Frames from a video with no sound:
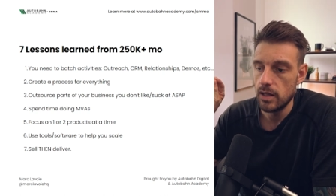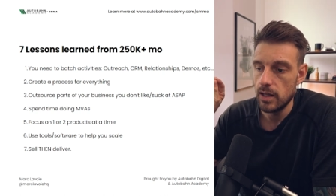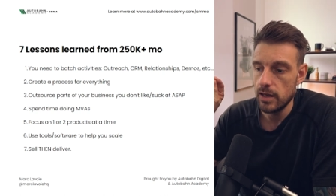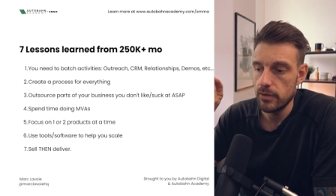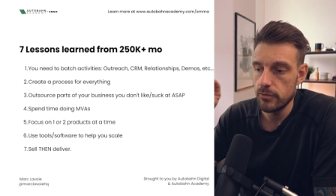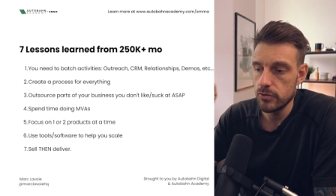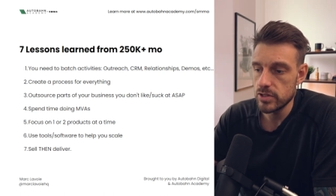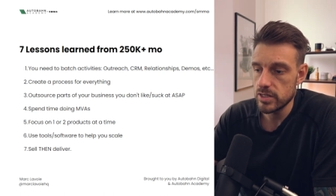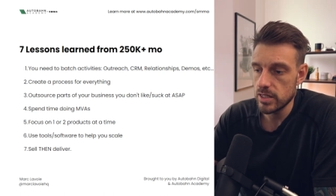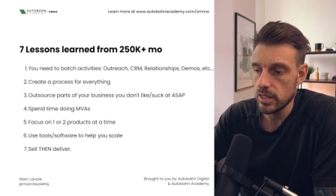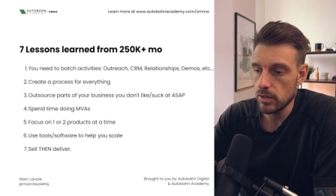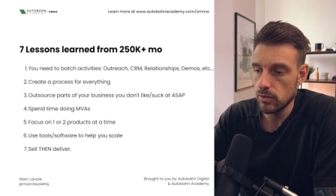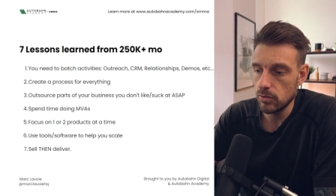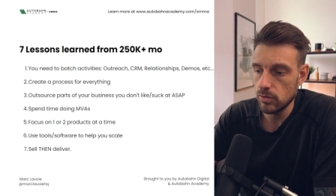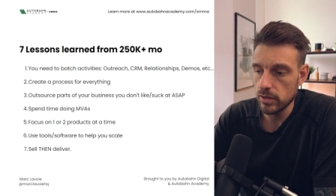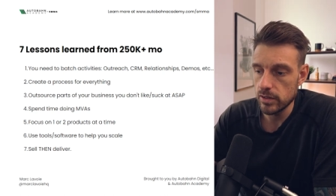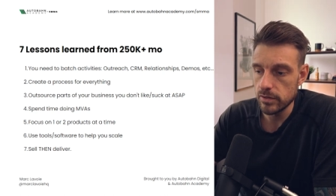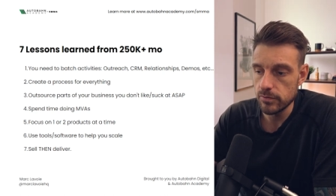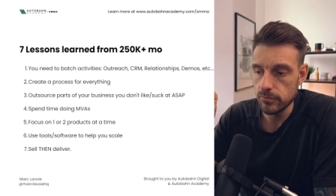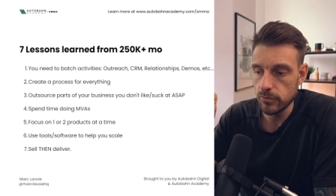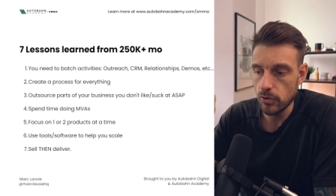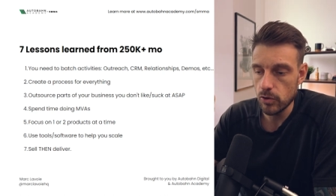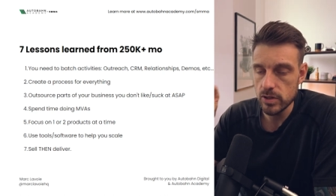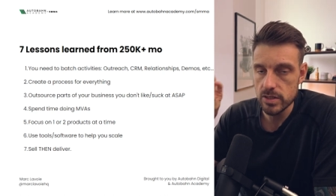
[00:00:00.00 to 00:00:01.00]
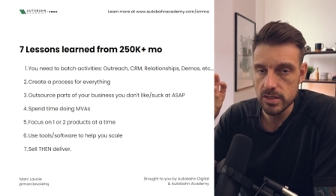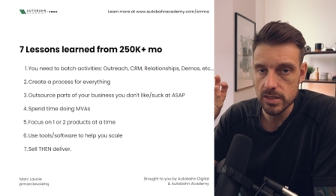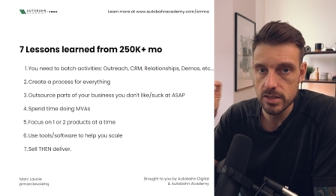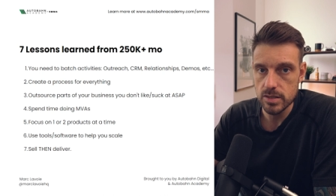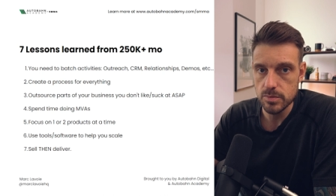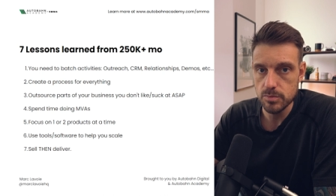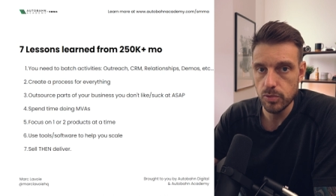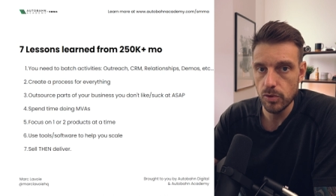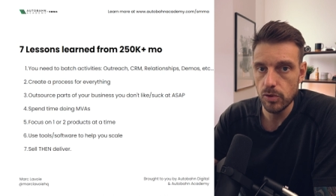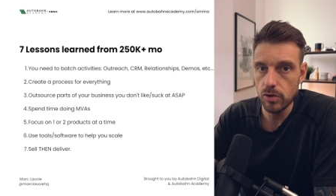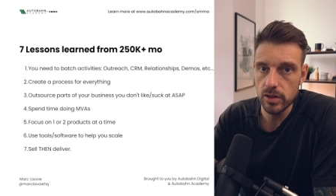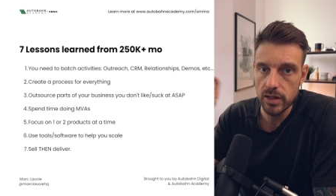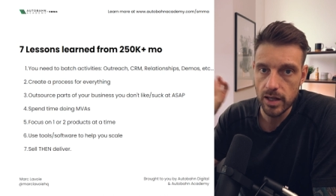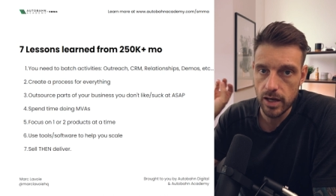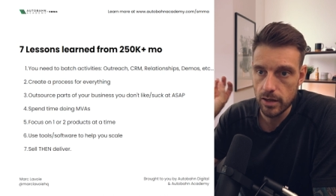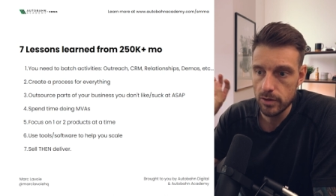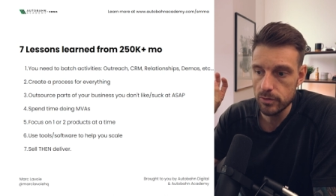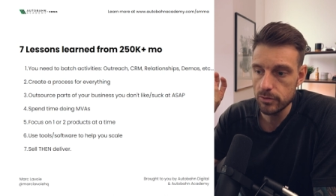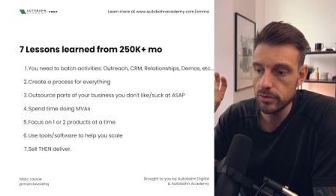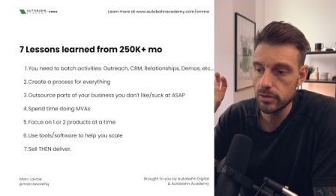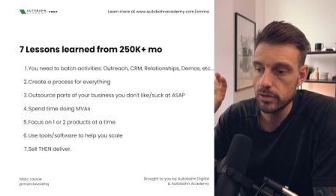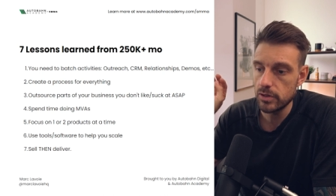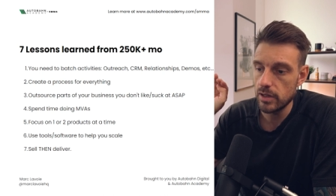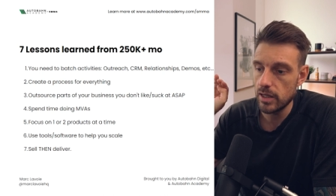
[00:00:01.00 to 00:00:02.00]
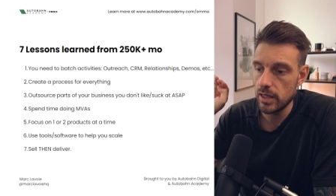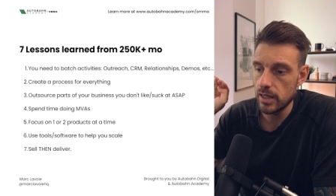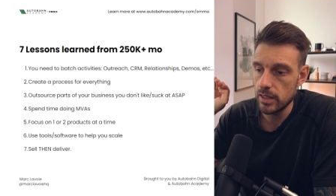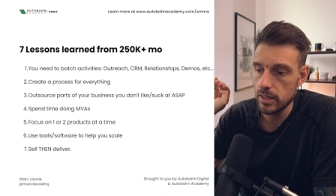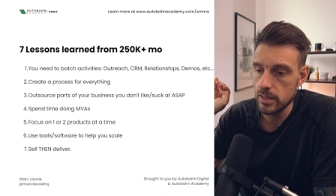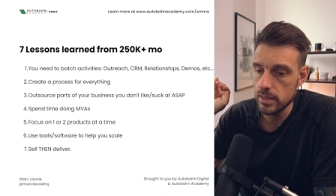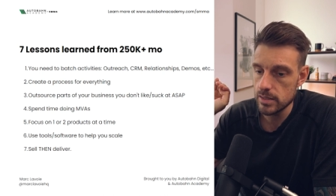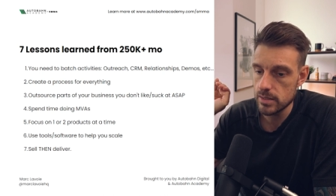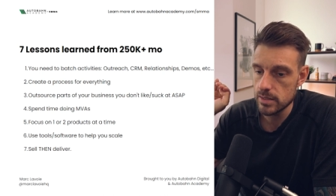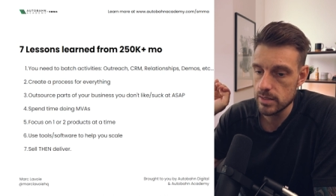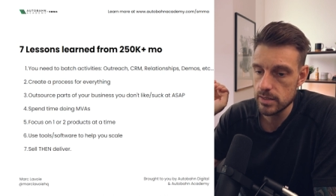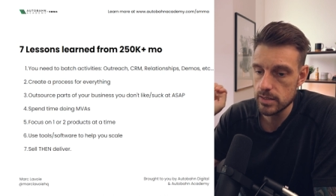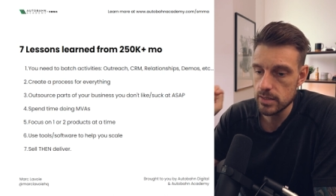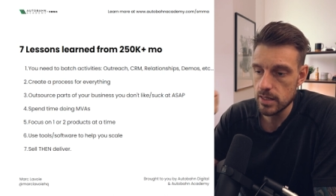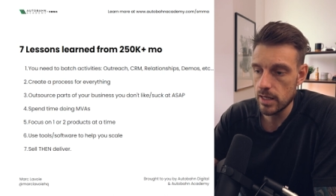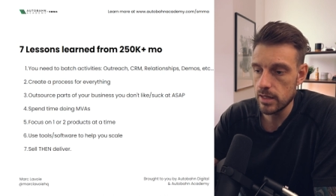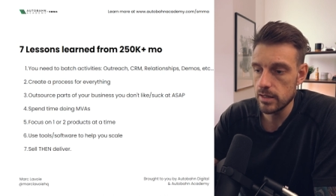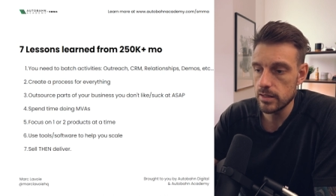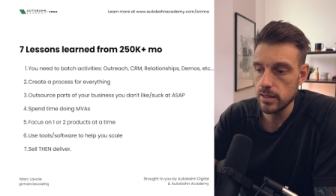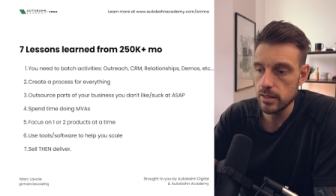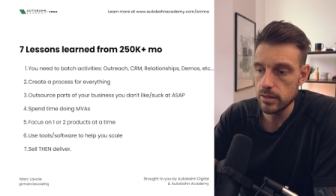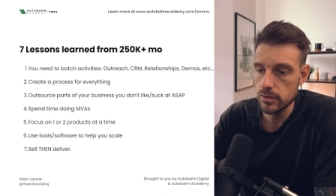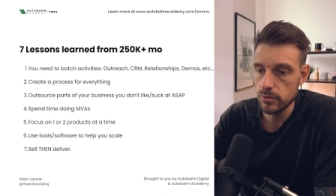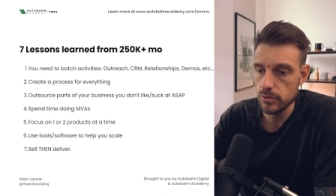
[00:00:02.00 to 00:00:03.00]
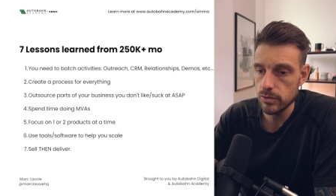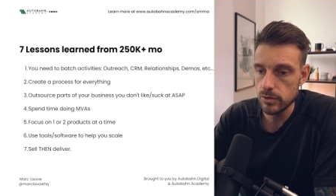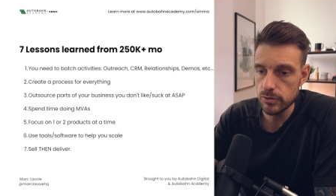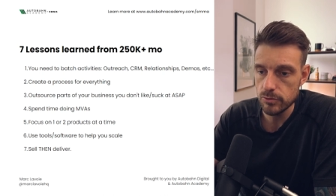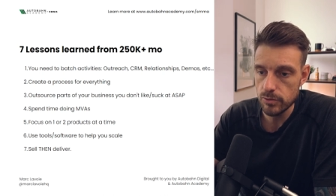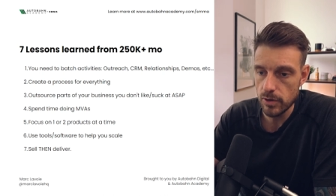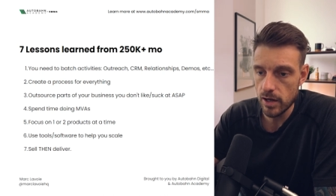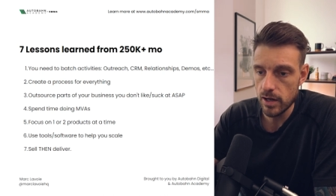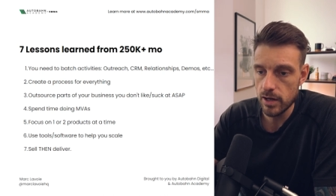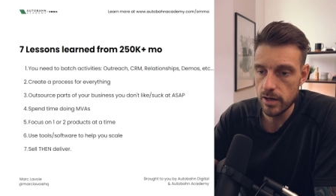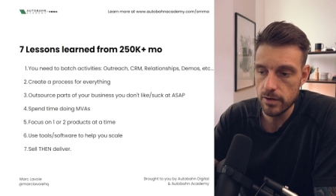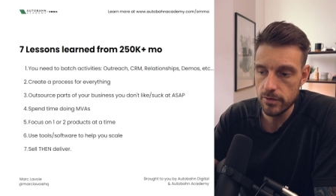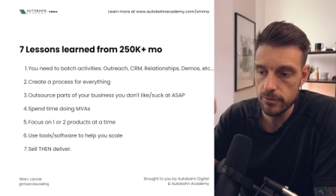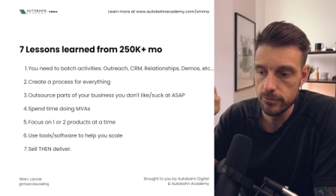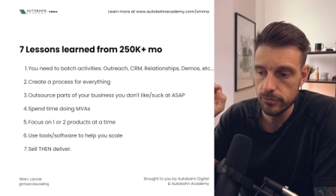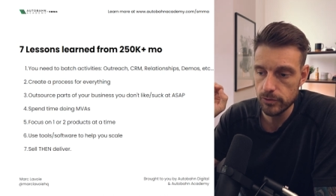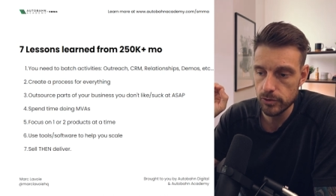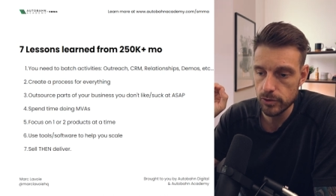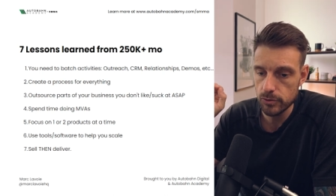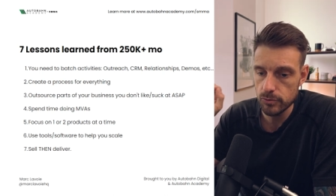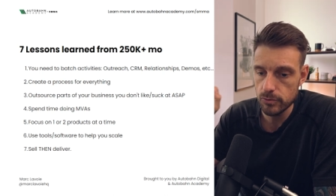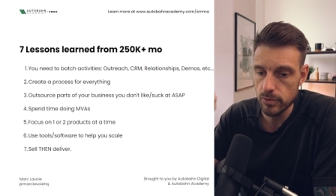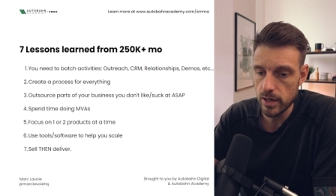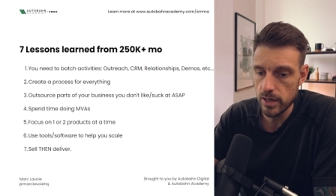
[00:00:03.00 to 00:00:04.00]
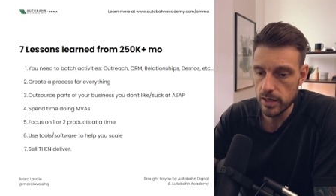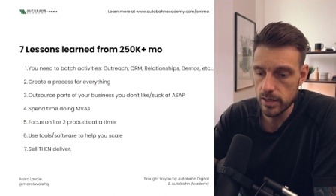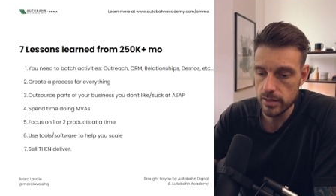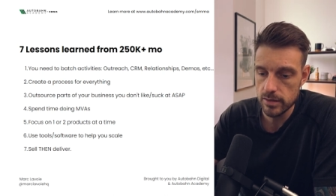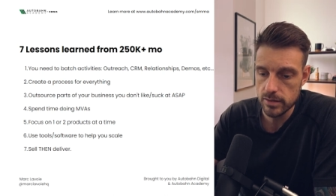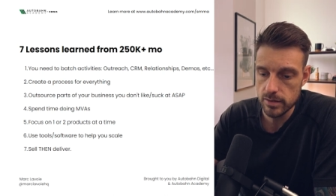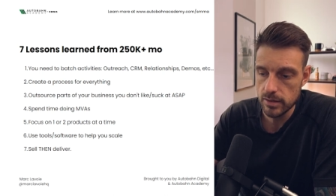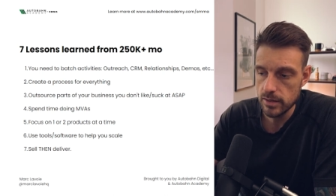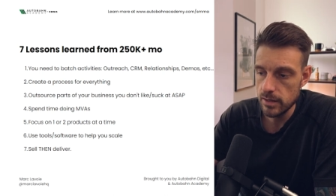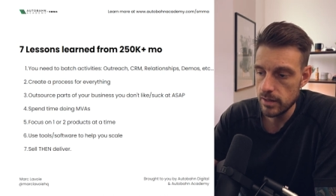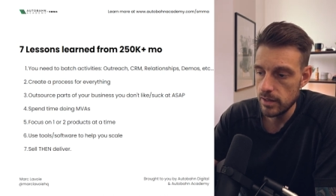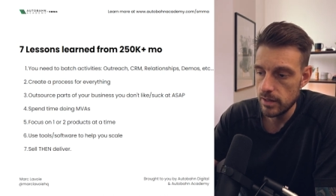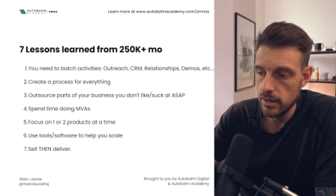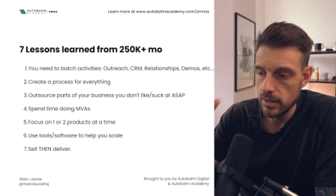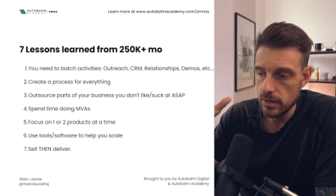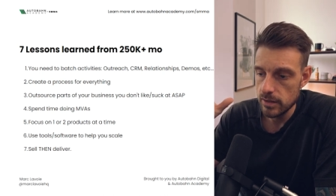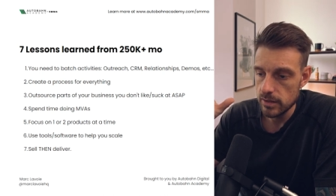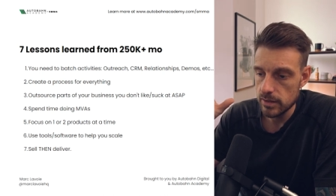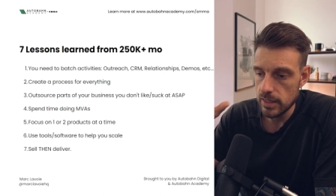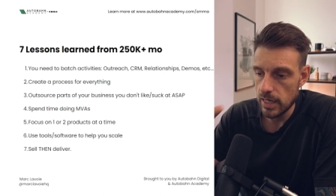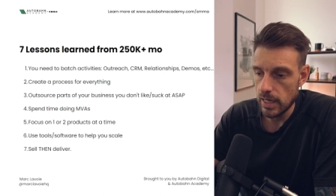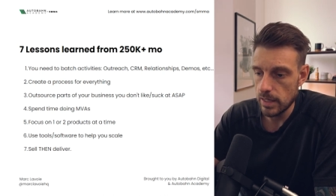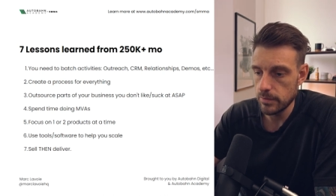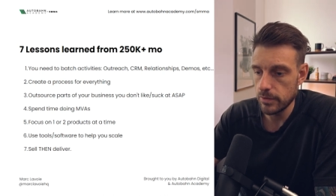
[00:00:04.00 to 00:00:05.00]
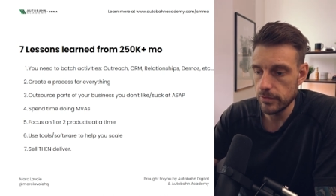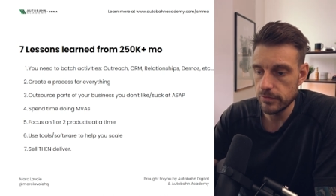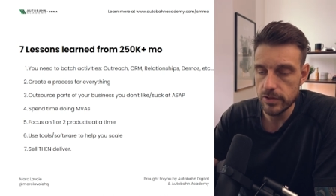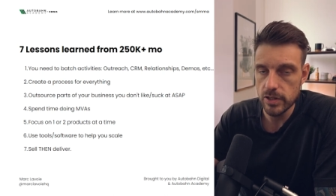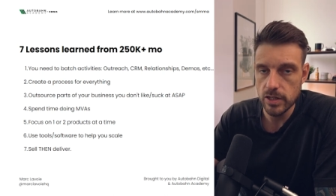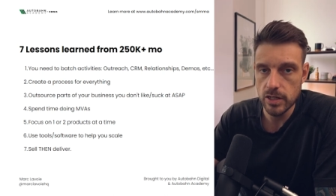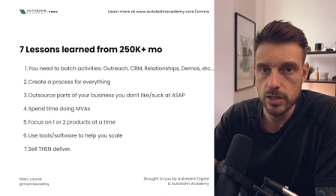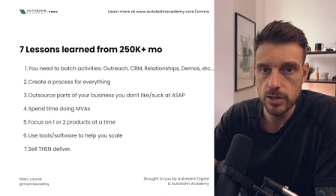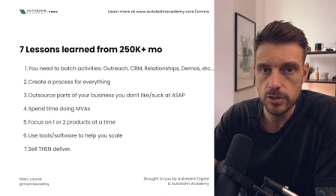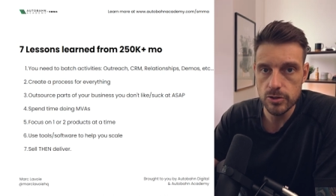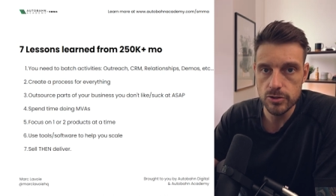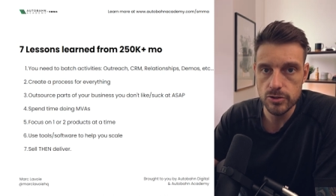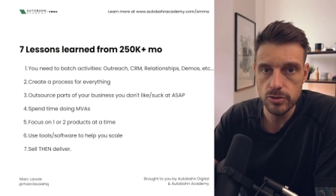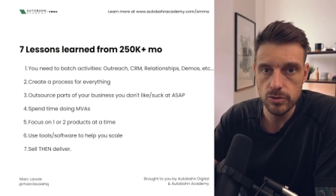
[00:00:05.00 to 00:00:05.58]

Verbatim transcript: Every single invoice is pulled out and it's sent into a drive for the right time of the year.